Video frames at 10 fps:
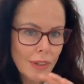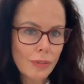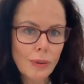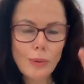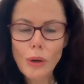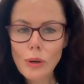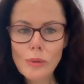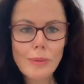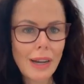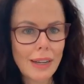from
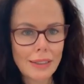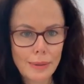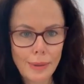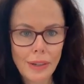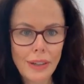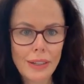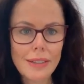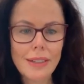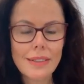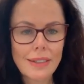all my
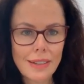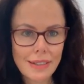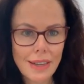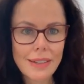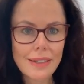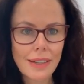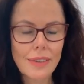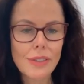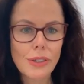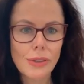experience, and success
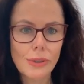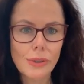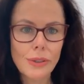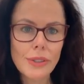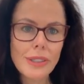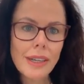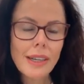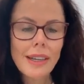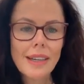leaves clues,